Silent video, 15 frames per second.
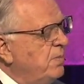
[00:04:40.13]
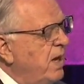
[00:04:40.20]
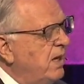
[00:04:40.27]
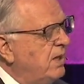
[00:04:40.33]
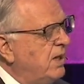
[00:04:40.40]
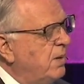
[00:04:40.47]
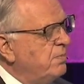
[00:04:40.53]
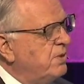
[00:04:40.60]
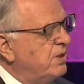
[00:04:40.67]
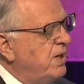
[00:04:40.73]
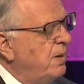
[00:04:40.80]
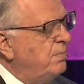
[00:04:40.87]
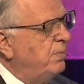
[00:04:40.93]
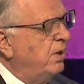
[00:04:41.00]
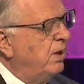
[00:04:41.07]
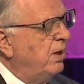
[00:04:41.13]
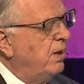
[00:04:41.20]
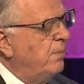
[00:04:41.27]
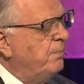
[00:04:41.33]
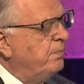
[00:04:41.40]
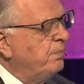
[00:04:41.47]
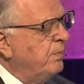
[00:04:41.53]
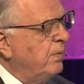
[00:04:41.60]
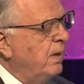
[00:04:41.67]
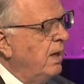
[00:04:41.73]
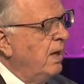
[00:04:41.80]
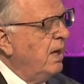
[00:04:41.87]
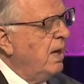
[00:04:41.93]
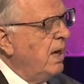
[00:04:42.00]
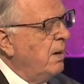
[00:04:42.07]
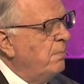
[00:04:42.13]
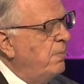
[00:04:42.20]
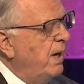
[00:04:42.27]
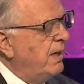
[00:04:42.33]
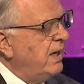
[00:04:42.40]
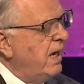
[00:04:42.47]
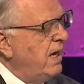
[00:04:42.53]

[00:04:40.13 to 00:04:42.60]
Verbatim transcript: to make them stumble. But